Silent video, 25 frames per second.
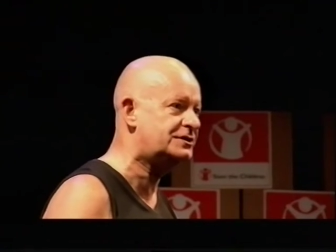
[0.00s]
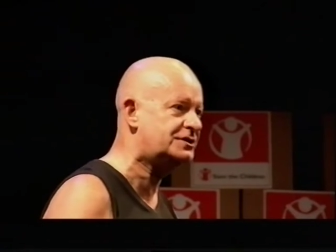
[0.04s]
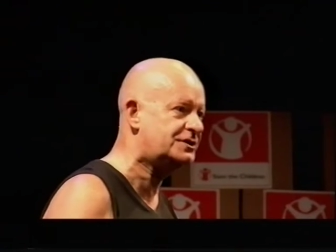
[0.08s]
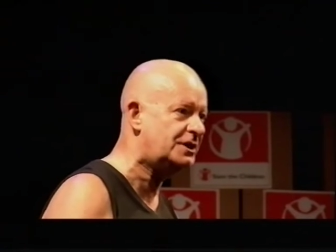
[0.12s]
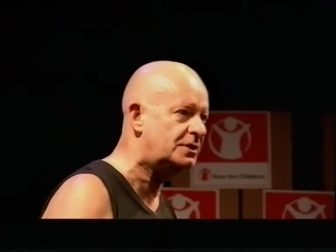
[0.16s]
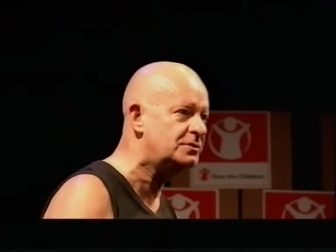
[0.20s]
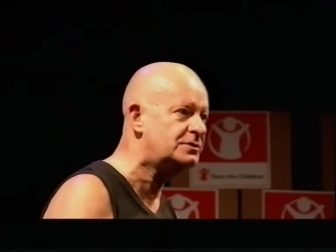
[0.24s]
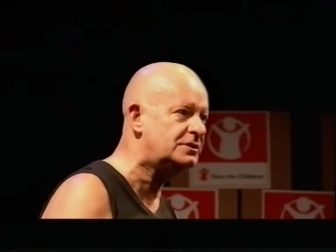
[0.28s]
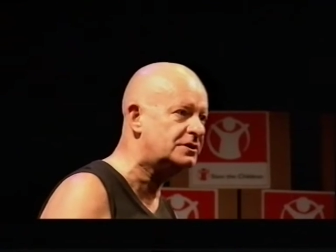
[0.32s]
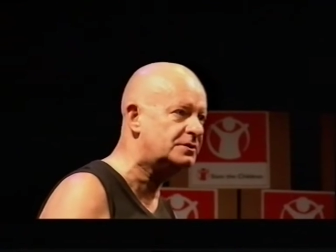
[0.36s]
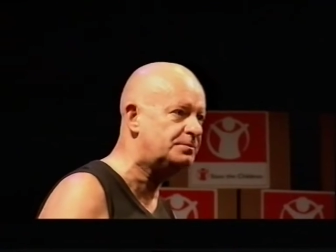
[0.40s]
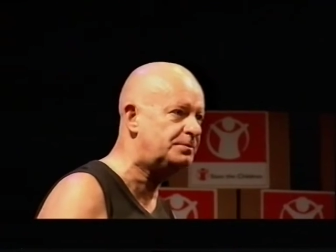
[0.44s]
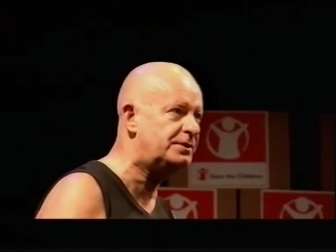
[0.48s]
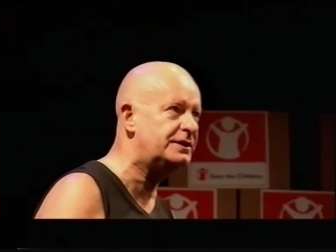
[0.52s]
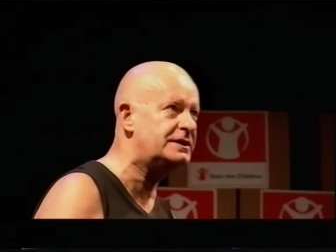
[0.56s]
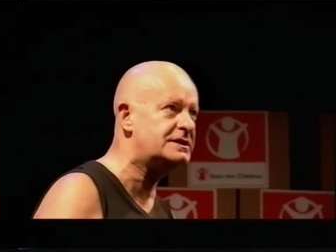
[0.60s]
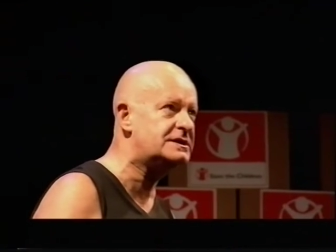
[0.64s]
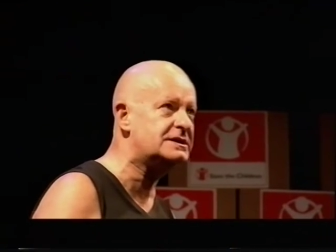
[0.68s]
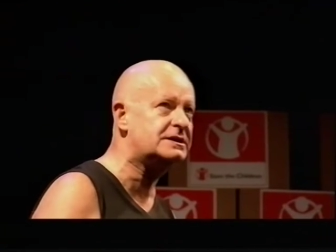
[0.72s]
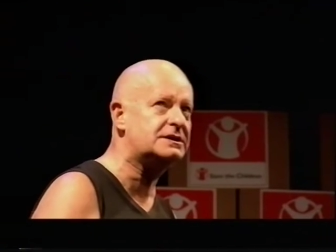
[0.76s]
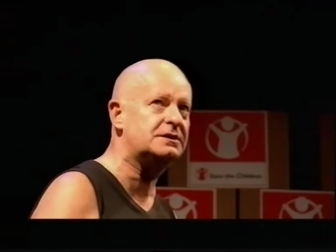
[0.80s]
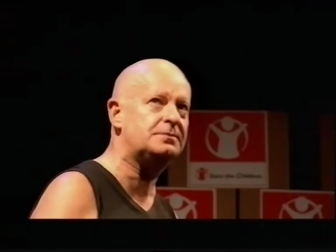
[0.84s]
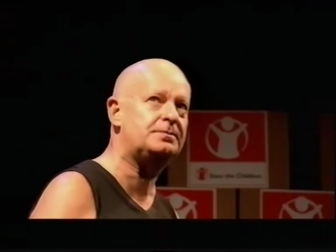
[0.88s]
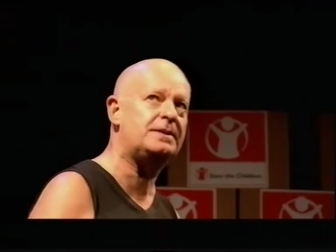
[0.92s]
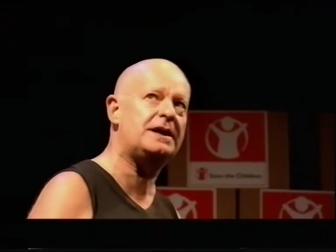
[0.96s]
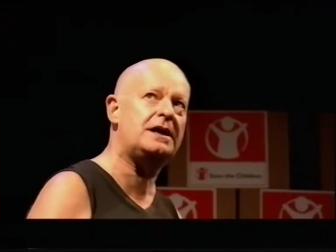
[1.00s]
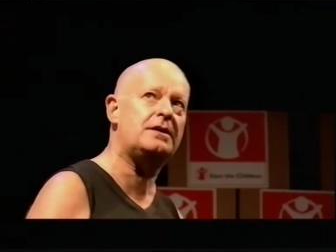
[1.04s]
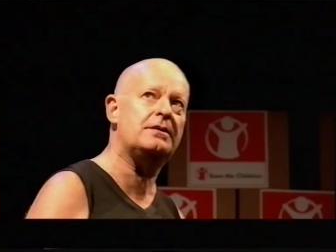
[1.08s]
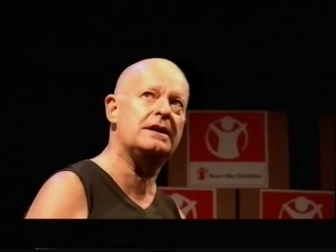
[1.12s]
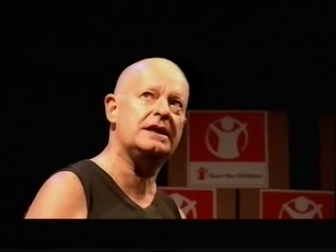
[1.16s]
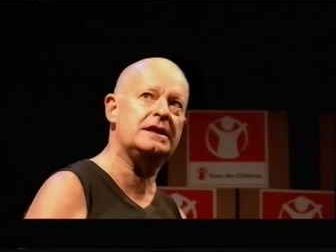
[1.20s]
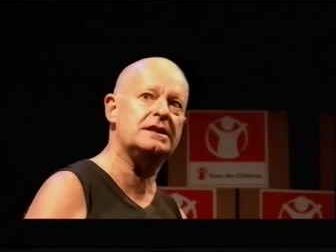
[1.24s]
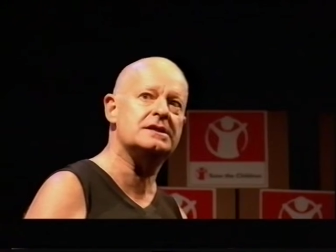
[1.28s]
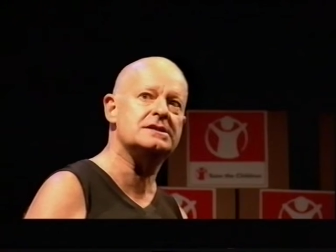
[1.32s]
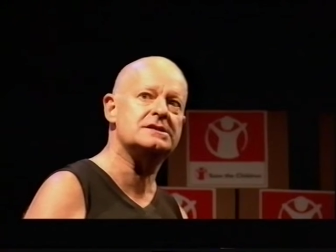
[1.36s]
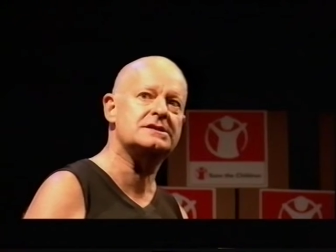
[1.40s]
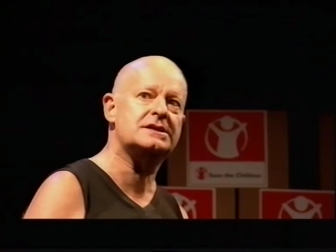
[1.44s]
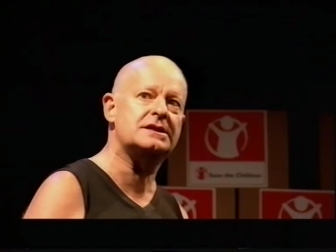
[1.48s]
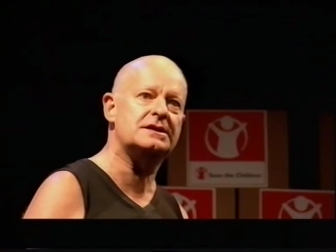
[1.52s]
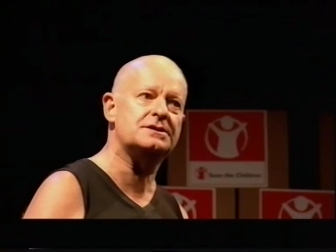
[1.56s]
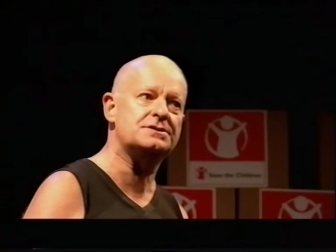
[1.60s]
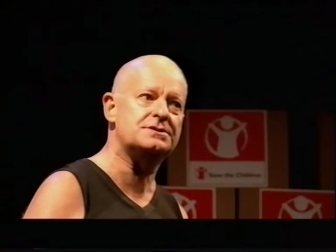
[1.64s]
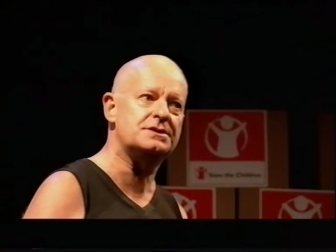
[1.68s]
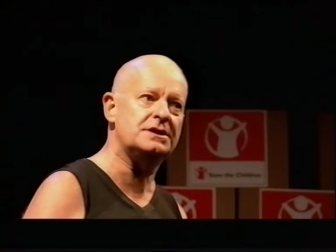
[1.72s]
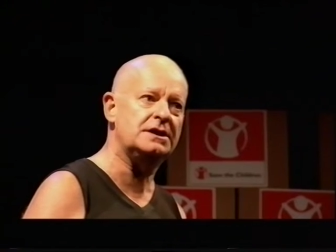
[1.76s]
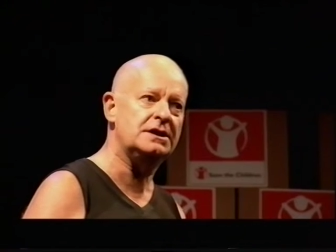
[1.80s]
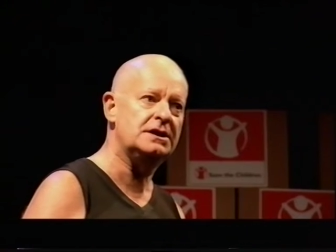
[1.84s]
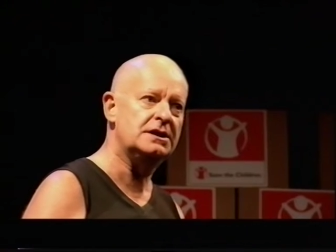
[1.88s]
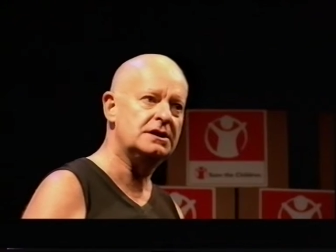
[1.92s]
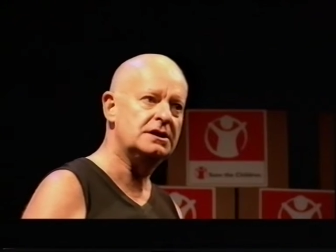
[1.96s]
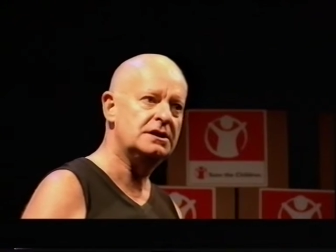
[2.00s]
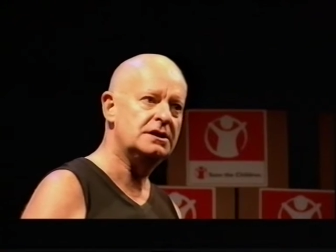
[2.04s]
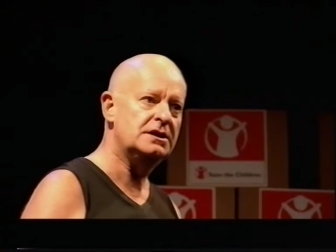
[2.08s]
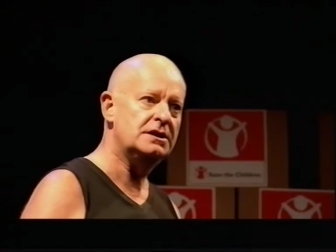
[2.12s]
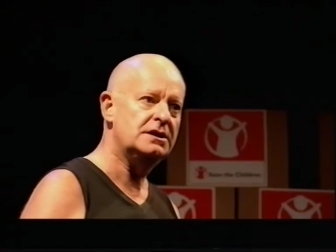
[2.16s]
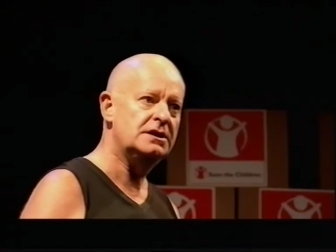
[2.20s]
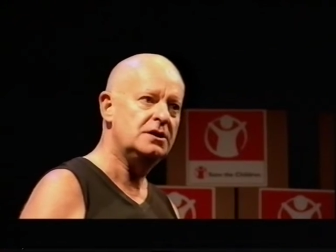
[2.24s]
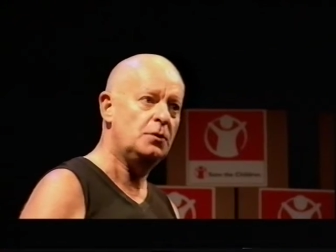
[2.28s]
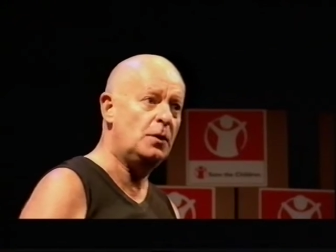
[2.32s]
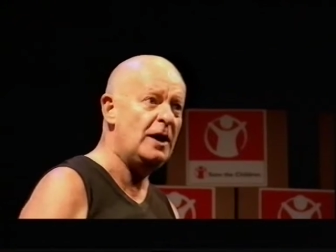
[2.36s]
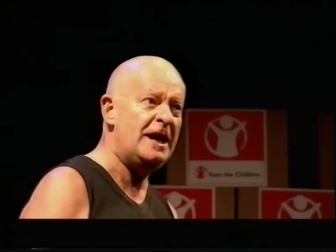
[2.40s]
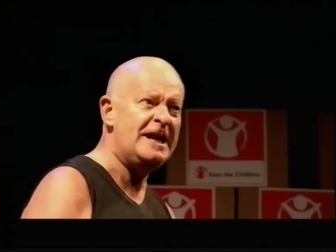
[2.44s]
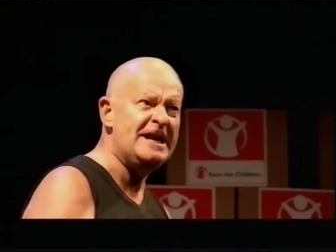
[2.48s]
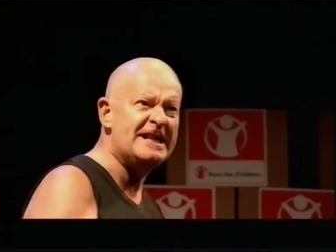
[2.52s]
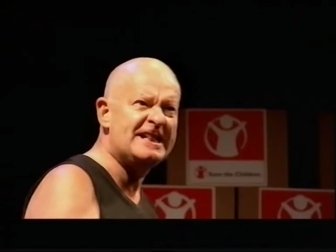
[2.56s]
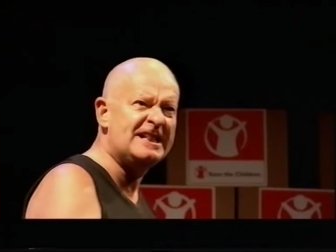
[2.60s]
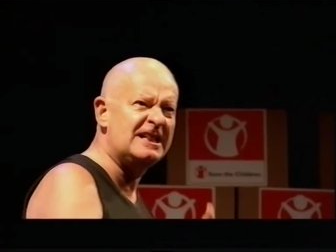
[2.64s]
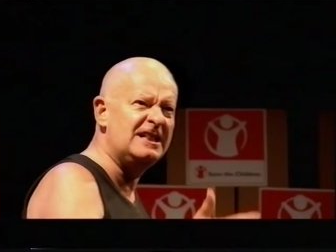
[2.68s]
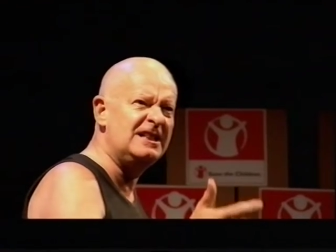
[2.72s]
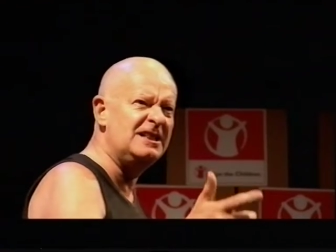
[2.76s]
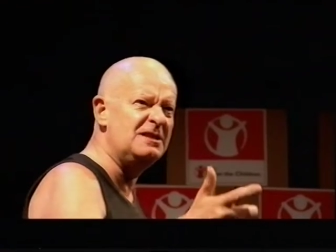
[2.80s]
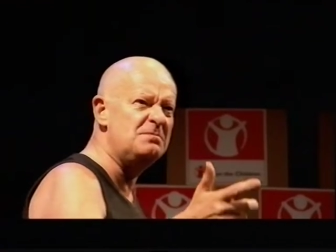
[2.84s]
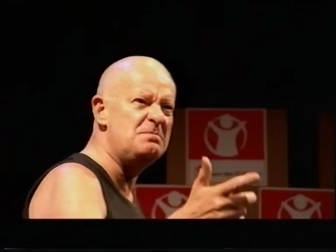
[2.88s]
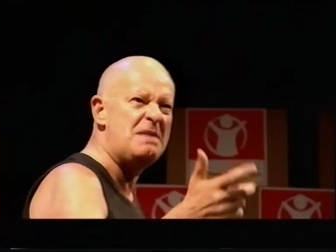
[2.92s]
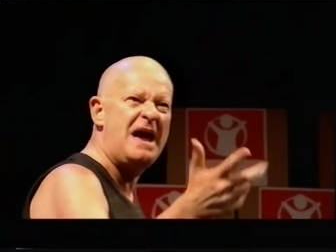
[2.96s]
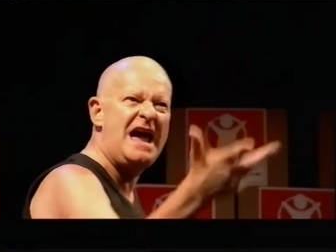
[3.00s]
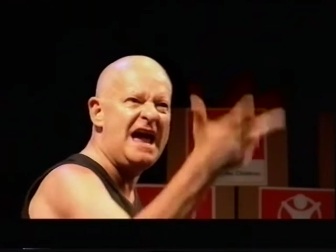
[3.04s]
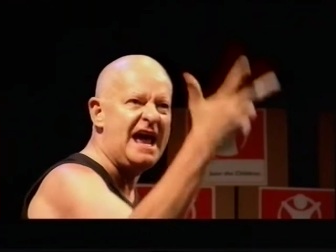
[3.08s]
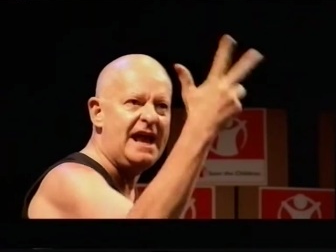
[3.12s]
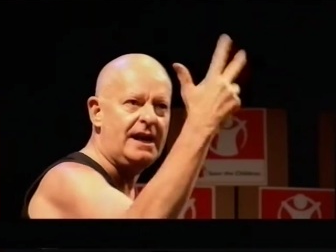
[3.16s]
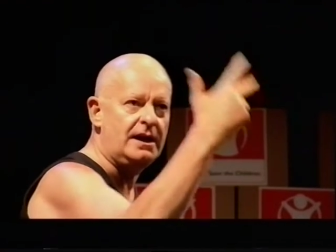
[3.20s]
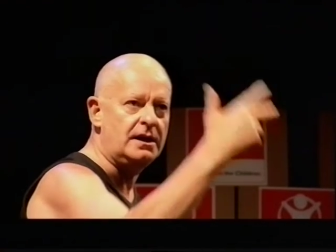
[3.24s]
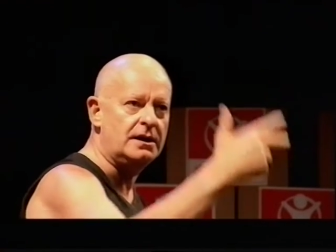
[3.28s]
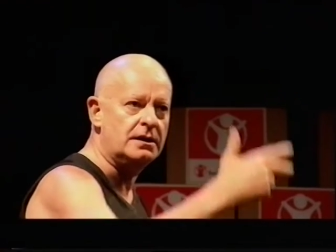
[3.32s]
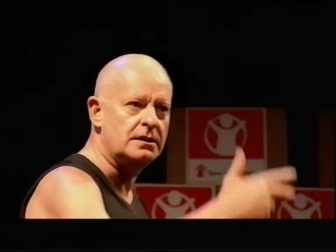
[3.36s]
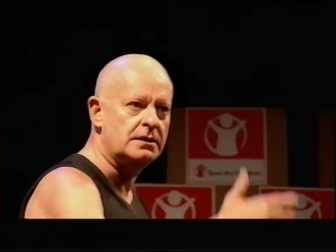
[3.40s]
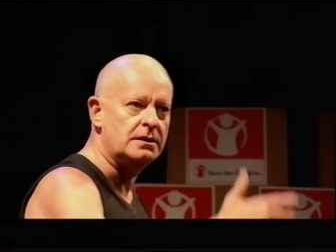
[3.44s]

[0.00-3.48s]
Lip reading: total political power in this country. Where a little man